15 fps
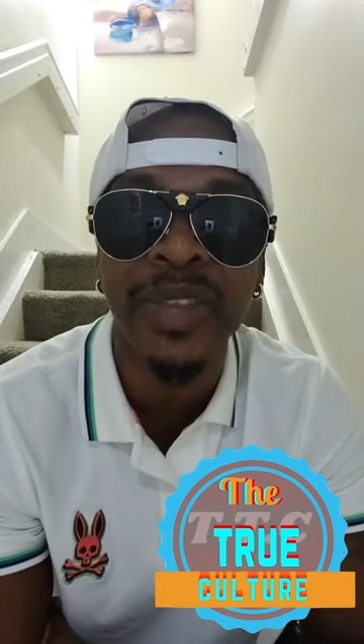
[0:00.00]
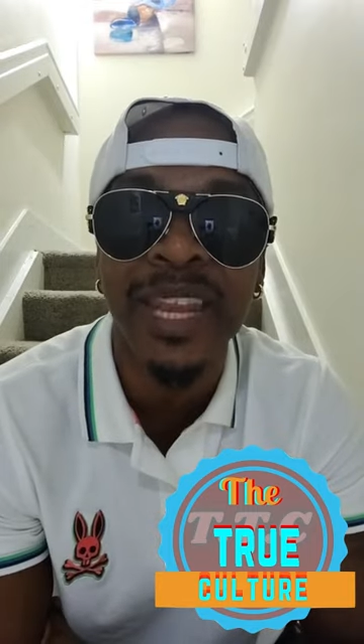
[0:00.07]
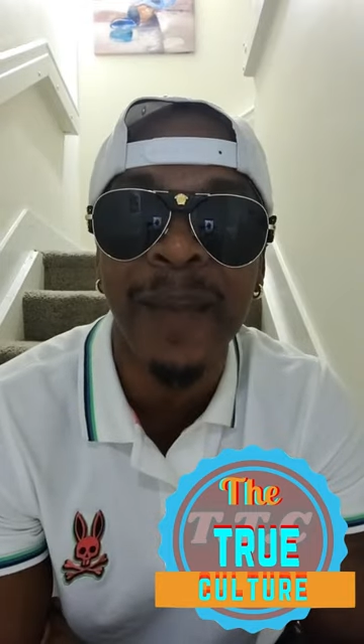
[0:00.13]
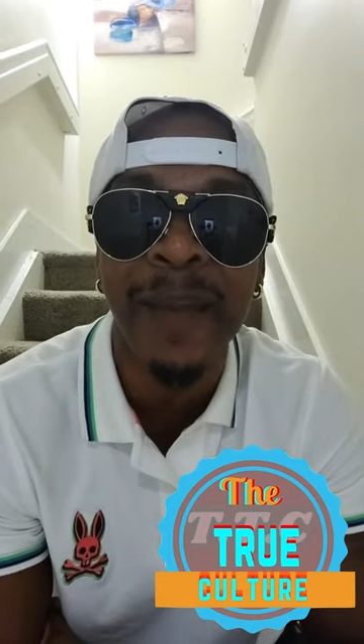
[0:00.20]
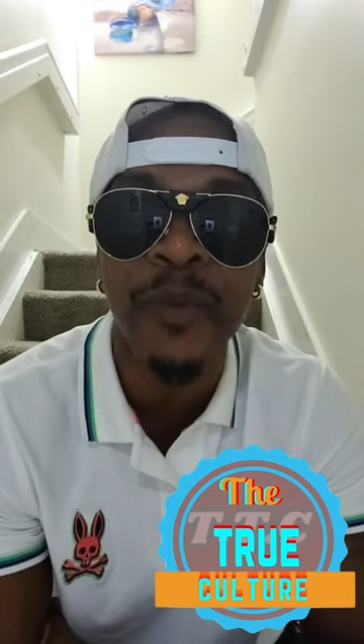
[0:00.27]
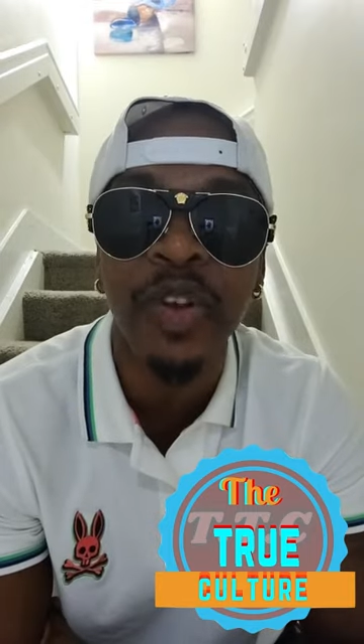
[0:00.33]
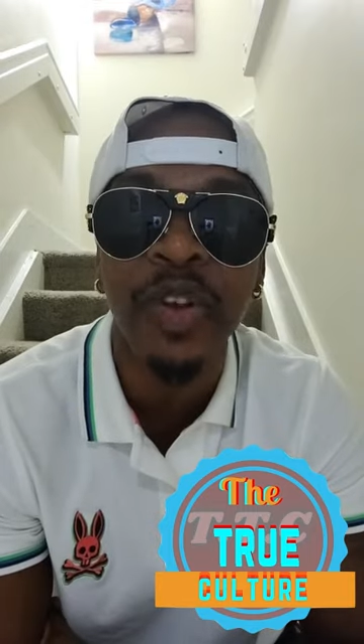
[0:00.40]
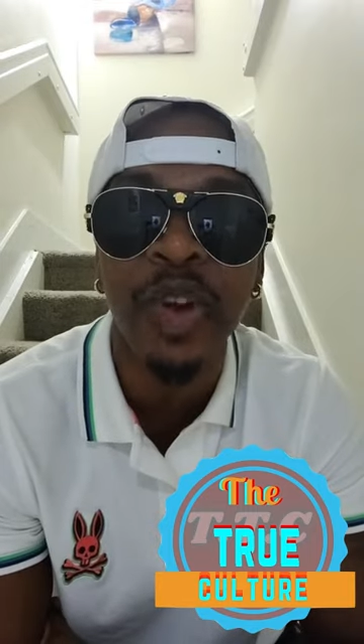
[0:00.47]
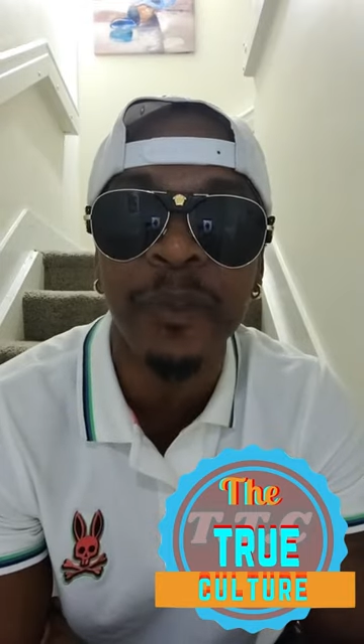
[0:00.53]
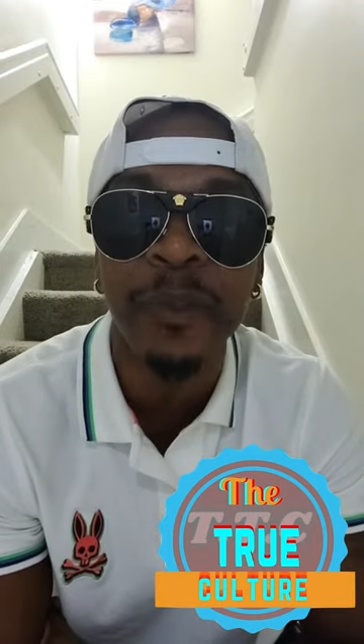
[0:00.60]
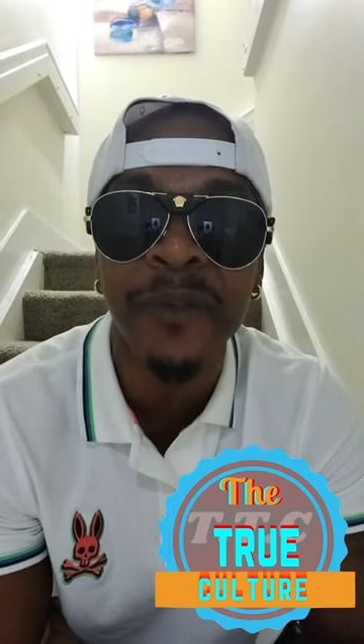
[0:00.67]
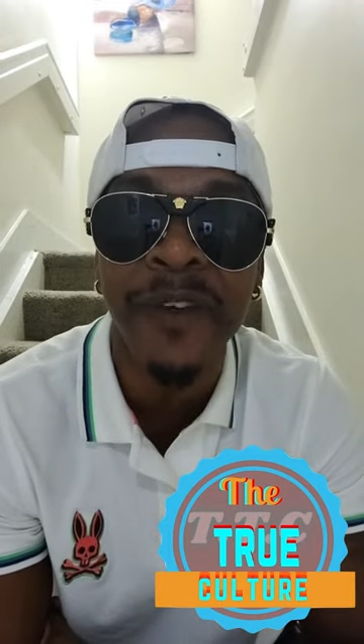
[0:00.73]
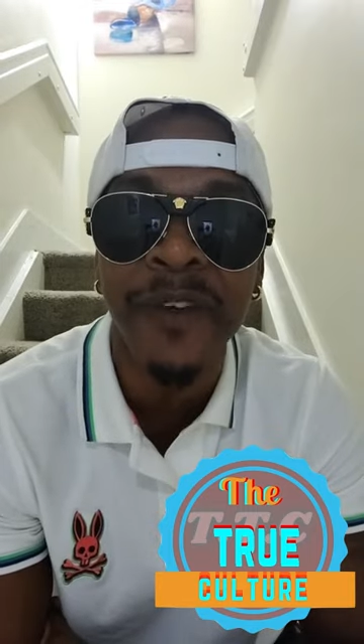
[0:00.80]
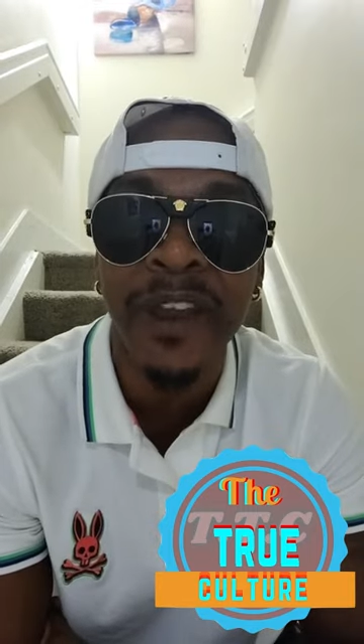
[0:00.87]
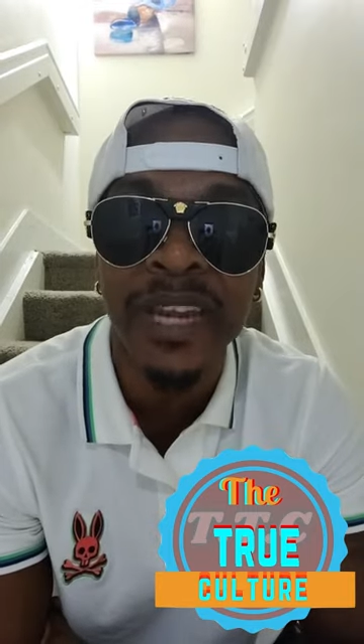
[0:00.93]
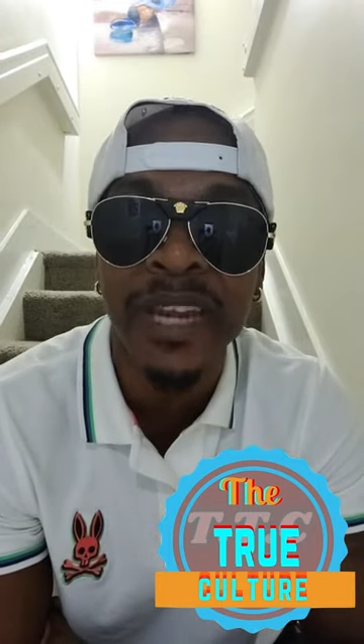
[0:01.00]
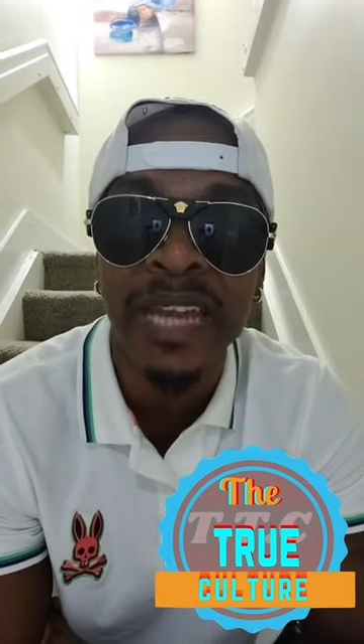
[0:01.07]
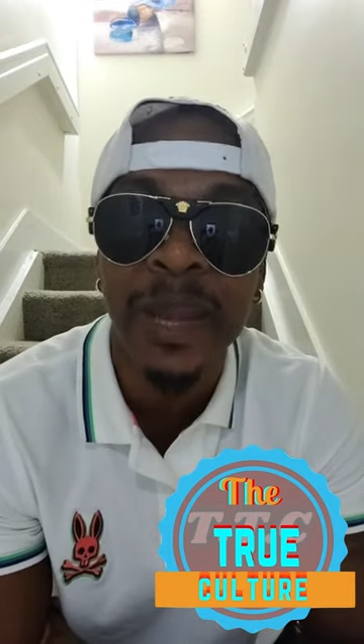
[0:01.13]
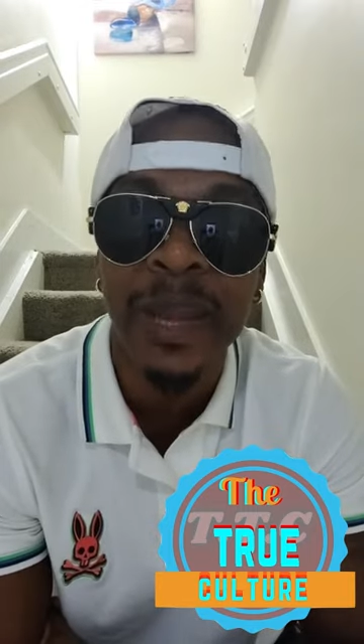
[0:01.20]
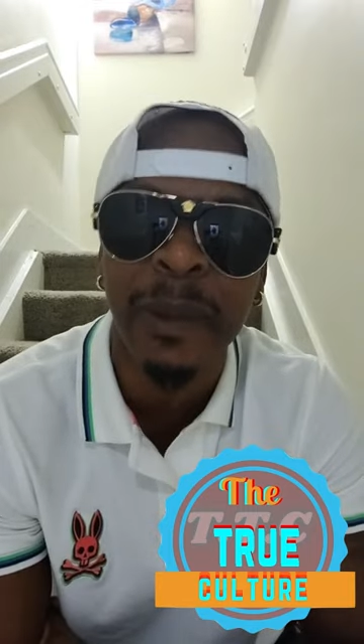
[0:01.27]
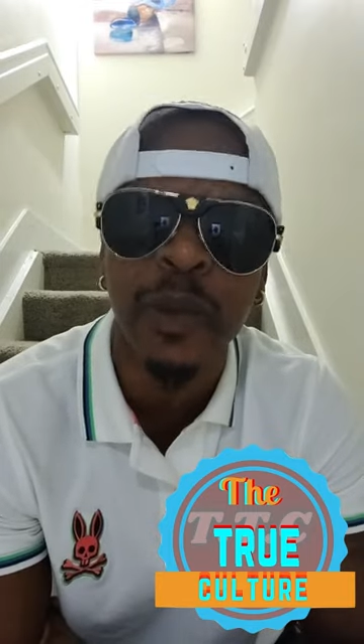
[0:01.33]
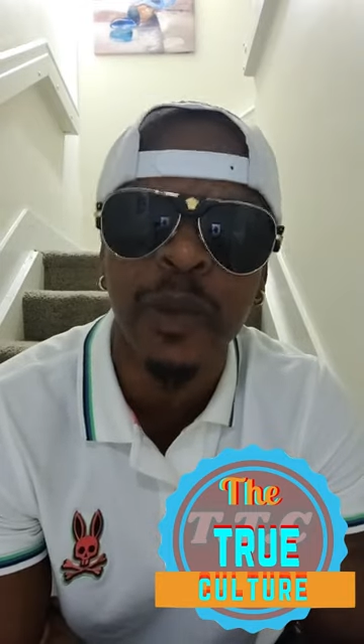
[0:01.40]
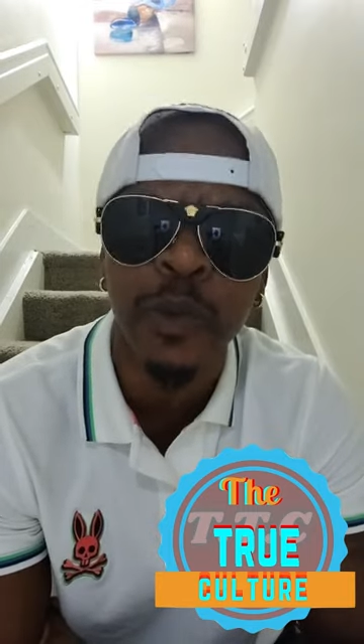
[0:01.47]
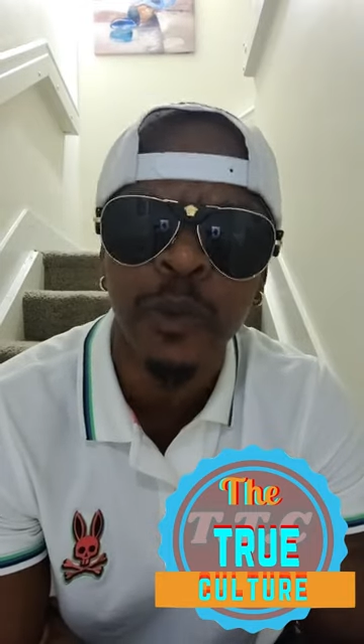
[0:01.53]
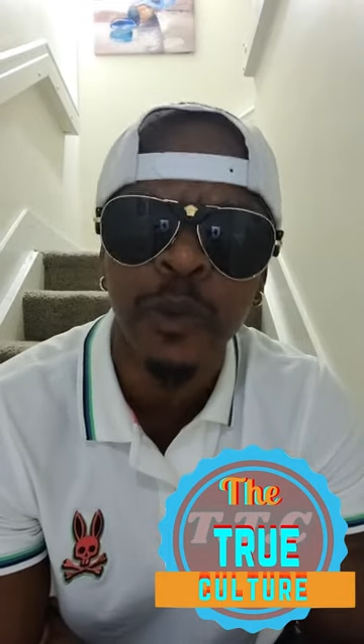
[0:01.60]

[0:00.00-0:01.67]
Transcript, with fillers: and wrinkle up your forehead and the pan.